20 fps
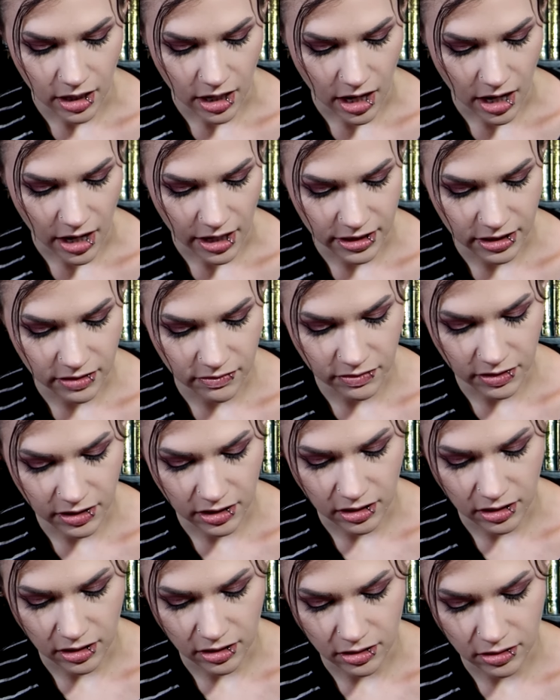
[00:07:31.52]
Eye of
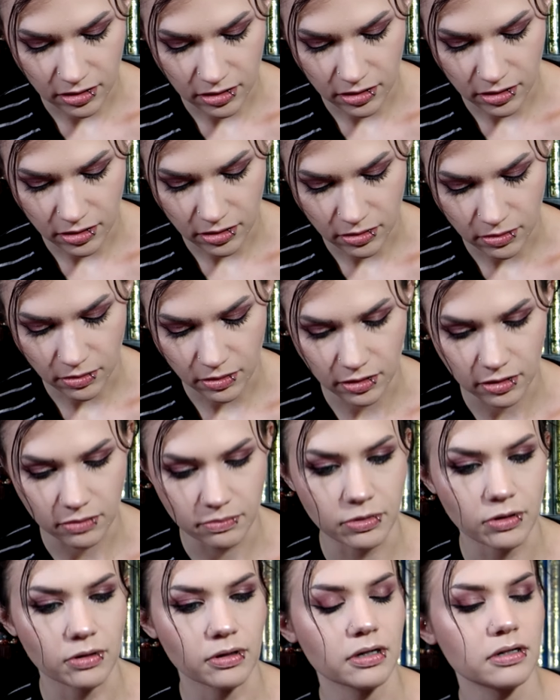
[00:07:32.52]
the
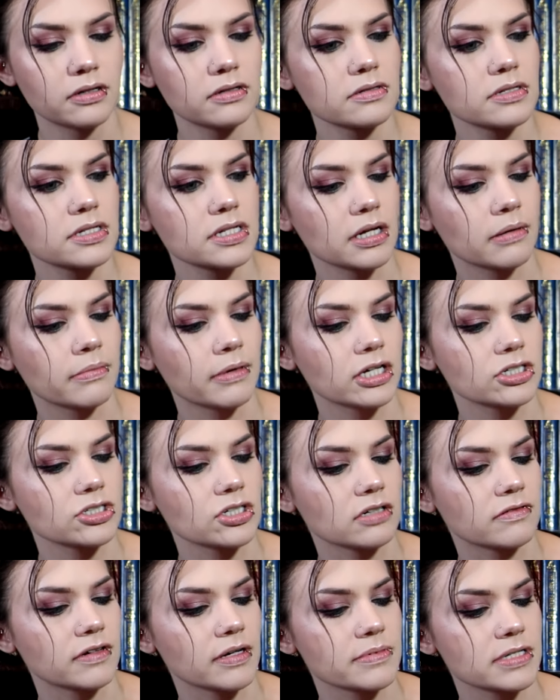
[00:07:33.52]
Ouroboros. I'm not
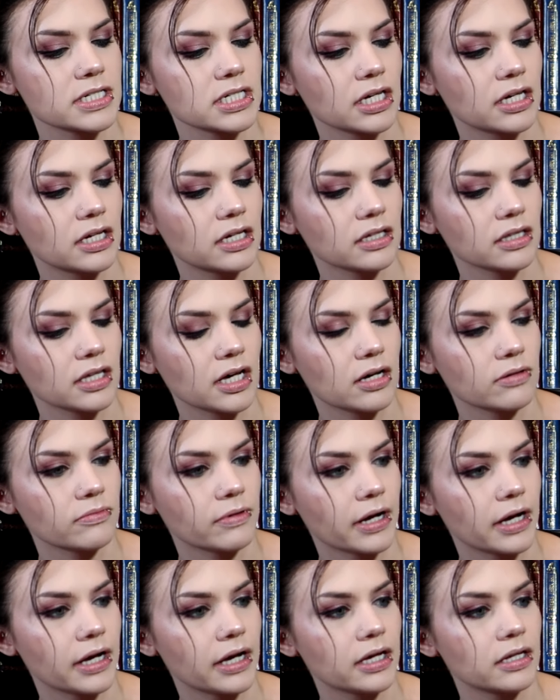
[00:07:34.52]
sure if I'm saying that
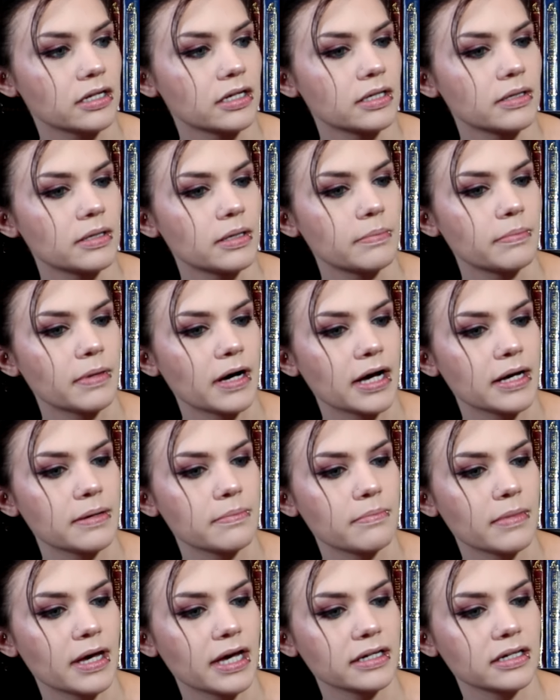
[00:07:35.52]
right, by
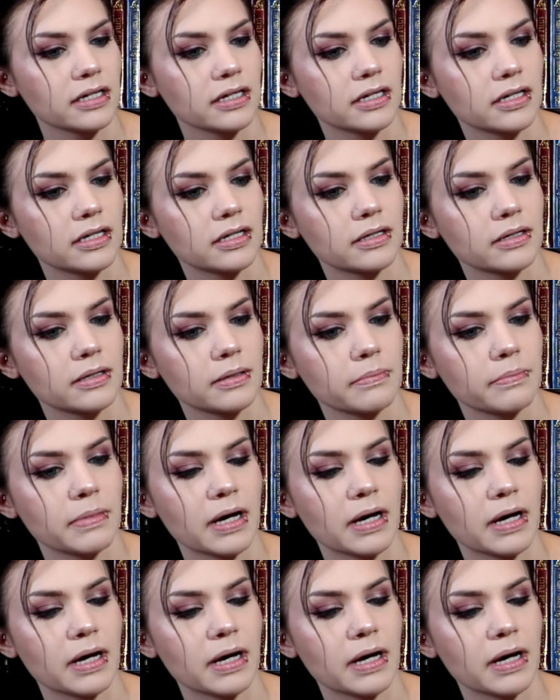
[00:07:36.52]
Megan